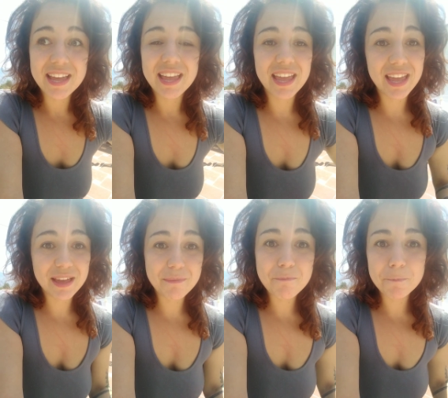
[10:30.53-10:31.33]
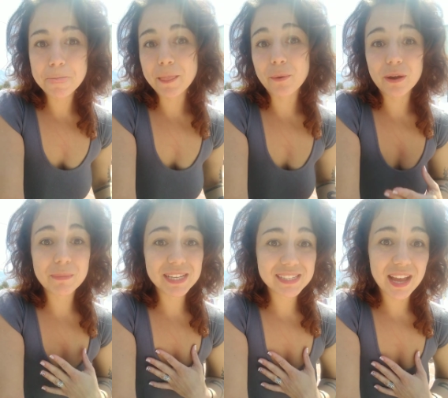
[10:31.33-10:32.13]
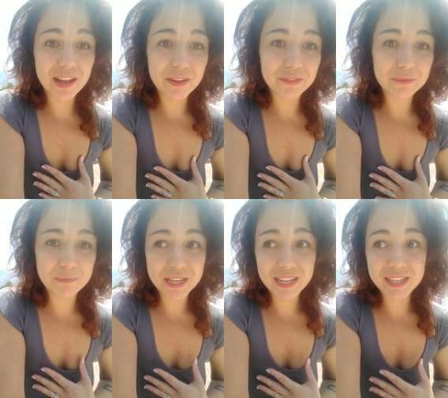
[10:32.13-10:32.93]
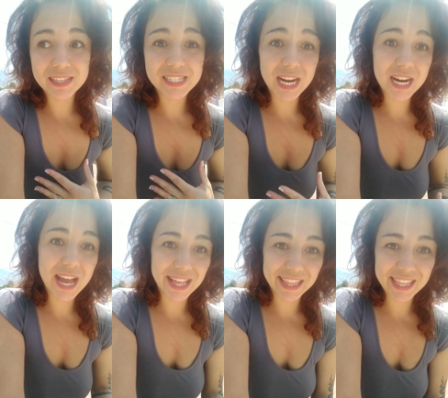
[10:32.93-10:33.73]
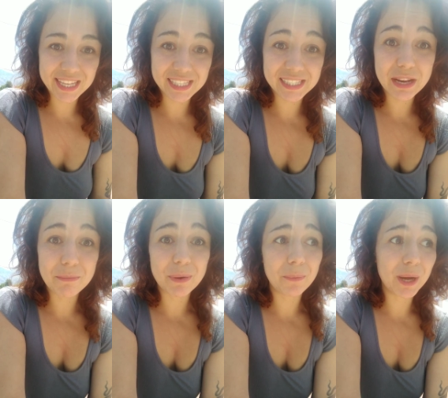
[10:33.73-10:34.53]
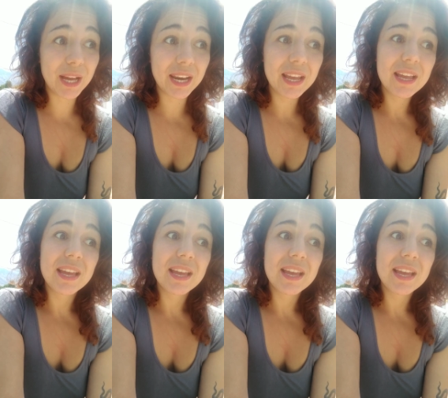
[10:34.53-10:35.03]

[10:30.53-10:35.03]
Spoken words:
him or myself, because our health is number one.